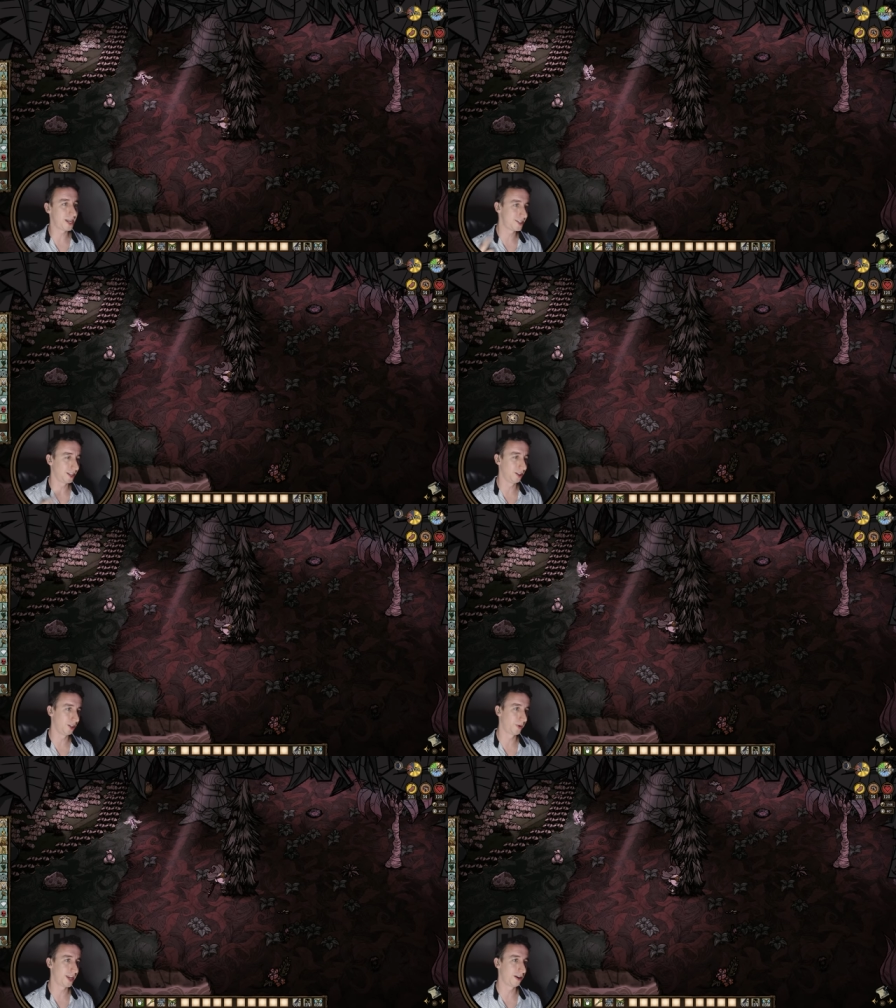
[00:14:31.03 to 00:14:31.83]
a
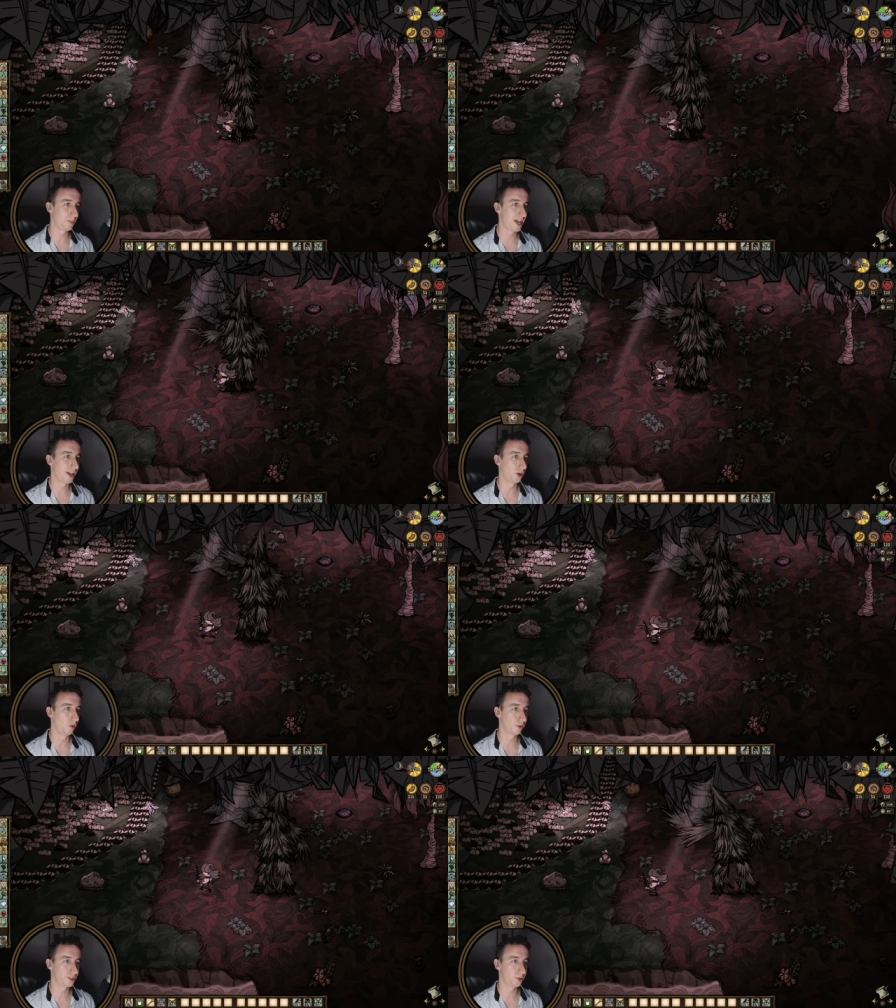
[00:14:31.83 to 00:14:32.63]
telelocator pad
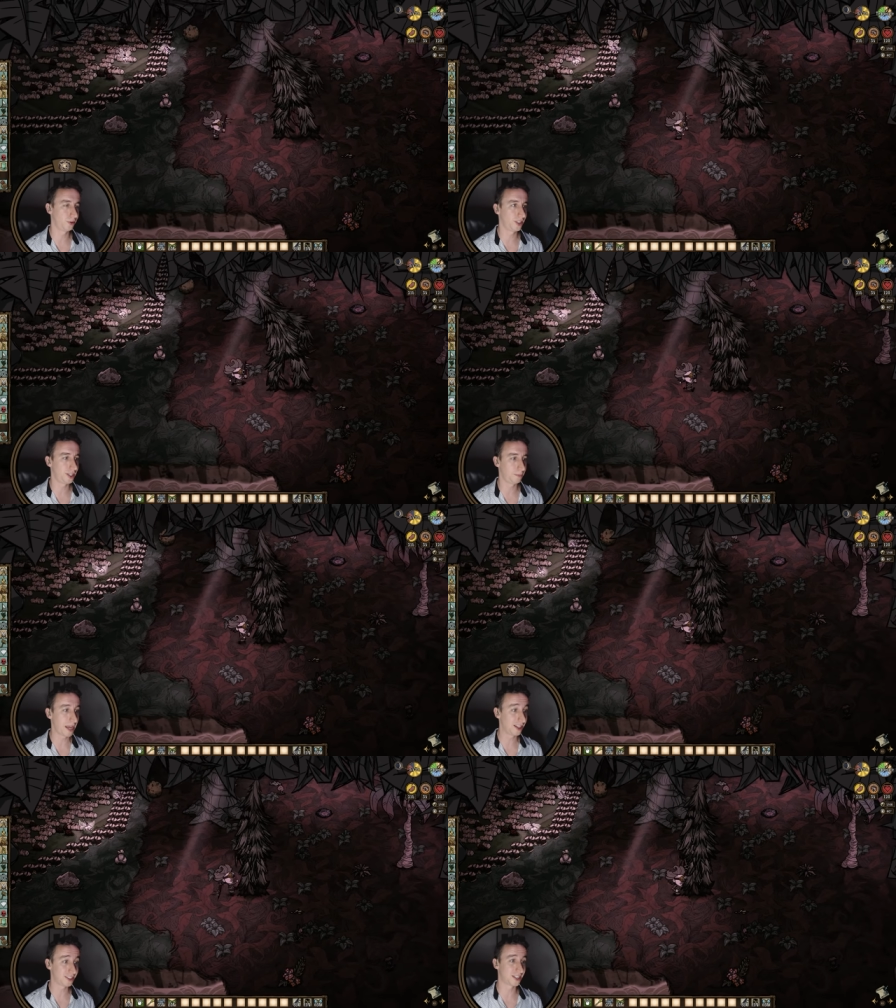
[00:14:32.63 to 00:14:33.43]
over to the
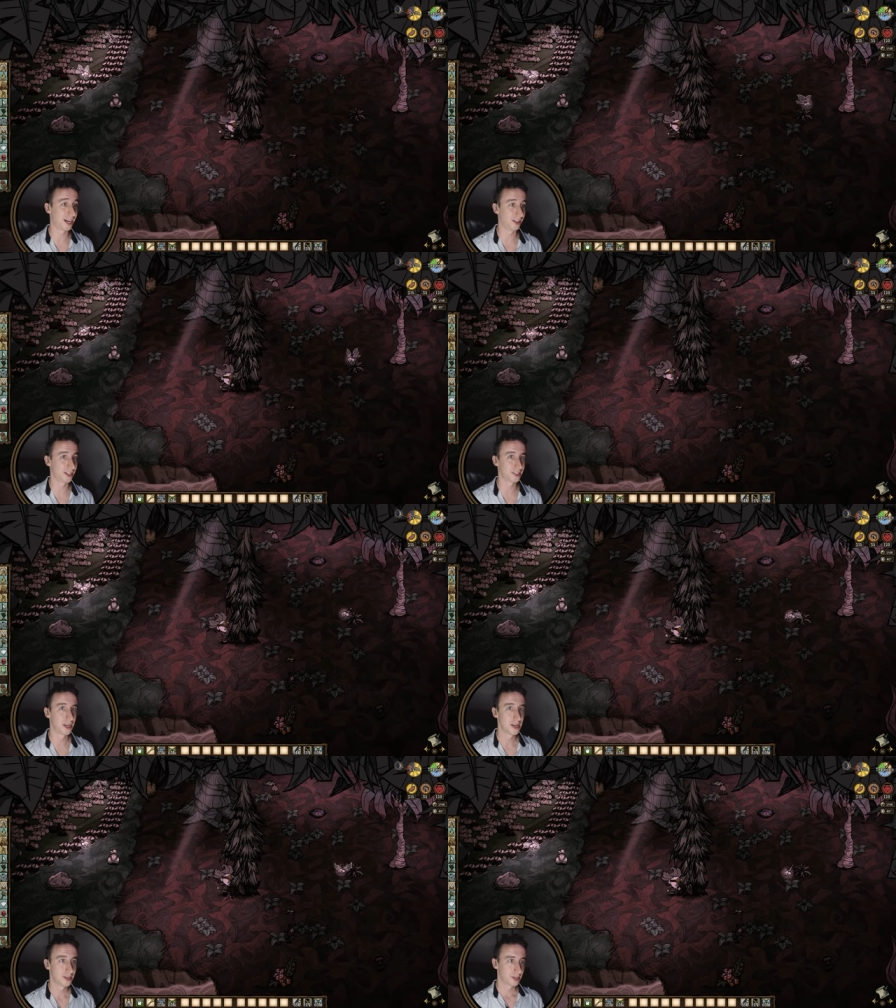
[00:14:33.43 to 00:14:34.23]
Palace Island